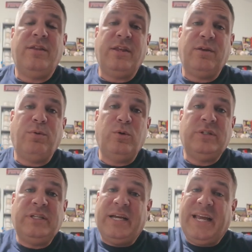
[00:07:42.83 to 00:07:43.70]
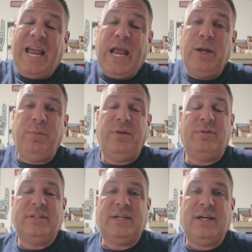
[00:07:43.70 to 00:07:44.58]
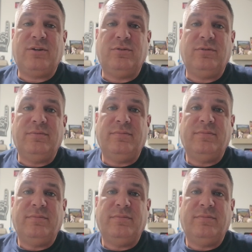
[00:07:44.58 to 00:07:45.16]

the components that can be recycled.